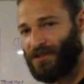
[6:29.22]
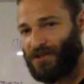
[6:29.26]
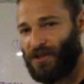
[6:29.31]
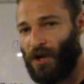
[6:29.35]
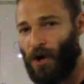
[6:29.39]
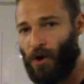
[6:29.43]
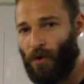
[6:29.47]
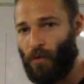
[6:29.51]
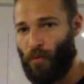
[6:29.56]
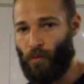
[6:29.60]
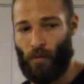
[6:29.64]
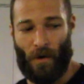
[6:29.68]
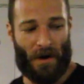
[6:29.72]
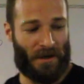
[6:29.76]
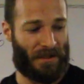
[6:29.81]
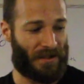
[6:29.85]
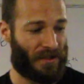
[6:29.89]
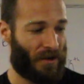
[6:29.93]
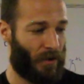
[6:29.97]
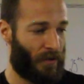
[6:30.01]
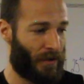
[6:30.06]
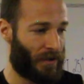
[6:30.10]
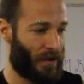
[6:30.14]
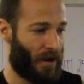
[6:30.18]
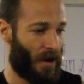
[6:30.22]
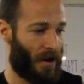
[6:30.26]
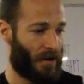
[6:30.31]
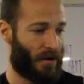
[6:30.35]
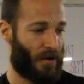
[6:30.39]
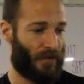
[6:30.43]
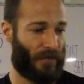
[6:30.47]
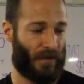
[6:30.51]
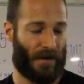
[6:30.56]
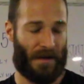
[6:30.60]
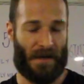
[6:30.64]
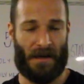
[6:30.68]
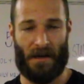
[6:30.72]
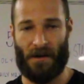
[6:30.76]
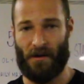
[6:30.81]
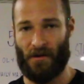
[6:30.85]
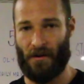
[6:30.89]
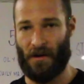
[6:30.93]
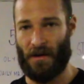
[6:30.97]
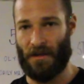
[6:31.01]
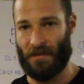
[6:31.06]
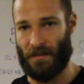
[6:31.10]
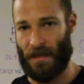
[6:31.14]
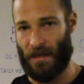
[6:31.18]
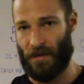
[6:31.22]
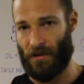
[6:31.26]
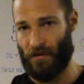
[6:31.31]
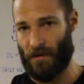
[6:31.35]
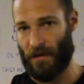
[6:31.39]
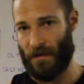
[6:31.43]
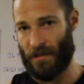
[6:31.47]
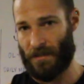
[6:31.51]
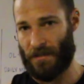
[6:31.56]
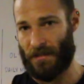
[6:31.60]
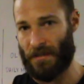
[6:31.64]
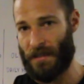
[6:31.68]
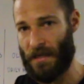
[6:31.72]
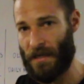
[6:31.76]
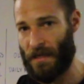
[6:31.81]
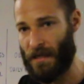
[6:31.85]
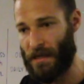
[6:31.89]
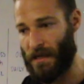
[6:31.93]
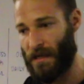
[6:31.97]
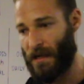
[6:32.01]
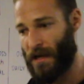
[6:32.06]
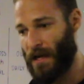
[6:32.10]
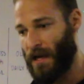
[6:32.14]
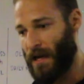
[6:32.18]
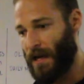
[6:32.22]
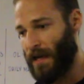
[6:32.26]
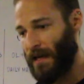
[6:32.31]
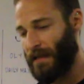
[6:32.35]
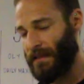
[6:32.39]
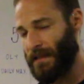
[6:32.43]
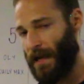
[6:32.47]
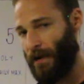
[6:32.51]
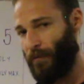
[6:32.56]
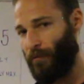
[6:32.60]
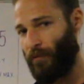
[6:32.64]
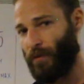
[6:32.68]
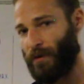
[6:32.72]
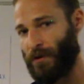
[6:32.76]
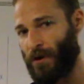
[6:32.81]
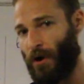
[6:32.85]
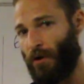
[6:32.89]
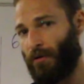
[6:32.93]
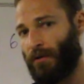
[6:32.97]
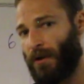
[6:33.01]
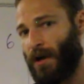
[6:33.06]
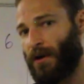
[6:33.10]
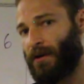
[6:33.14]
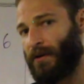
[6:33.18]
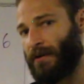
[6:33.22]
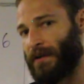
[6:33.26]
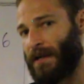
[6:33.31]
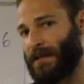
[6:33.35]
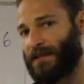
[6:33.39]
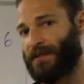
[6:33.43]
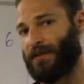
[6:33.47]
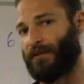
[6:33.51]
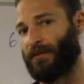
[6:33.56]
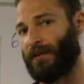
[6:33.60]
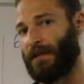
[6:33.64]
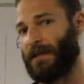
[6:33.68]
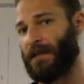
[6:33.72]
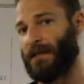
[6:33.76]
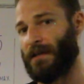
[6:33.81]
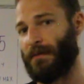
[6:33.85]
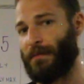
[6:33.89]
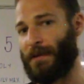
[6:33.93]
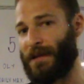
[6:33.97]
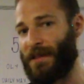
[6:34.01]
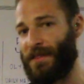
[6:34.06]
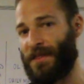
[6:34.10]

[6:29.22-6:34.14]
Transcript: So what's going on over here is that you can see is that we're no longer necessarily going to be